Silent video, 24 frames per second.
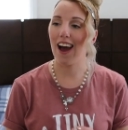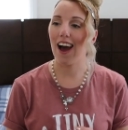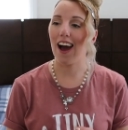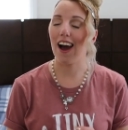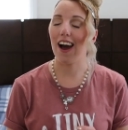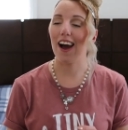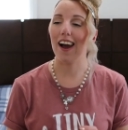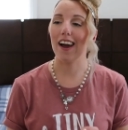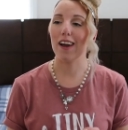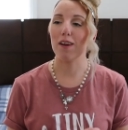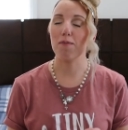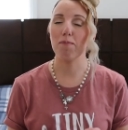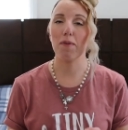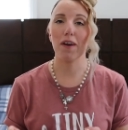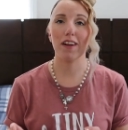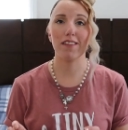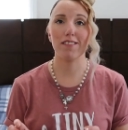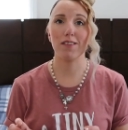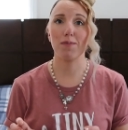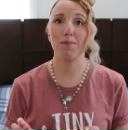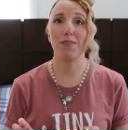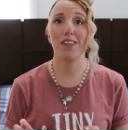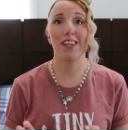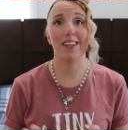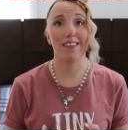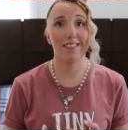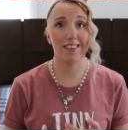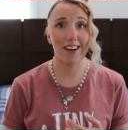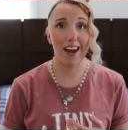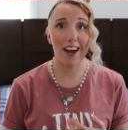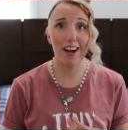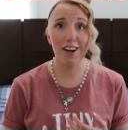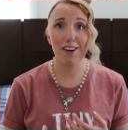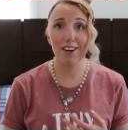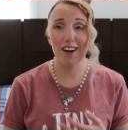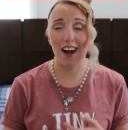I picked up the
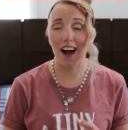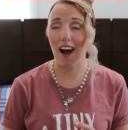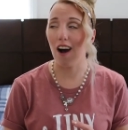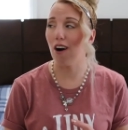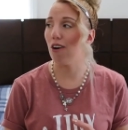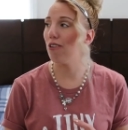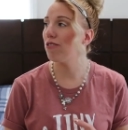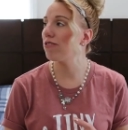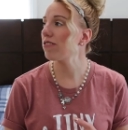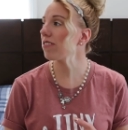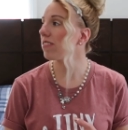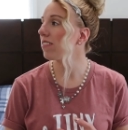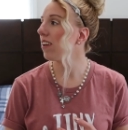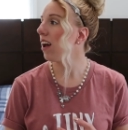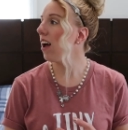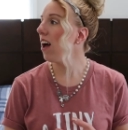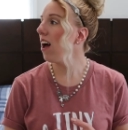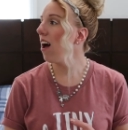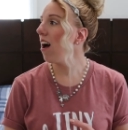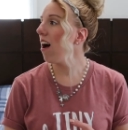entire house,